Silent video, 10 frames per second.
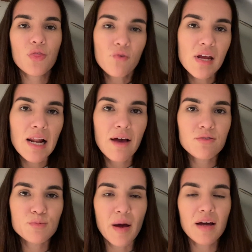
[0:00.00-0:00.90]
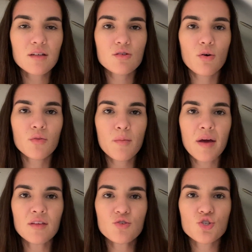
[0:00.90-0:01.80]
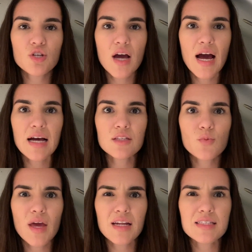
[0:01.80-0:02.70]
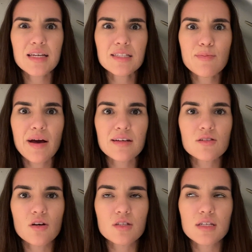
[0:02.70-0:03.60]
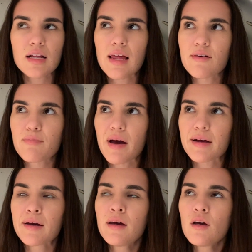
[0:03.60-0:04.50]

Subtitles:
three left-backs on the bench and we had a centre-back starting at left-back.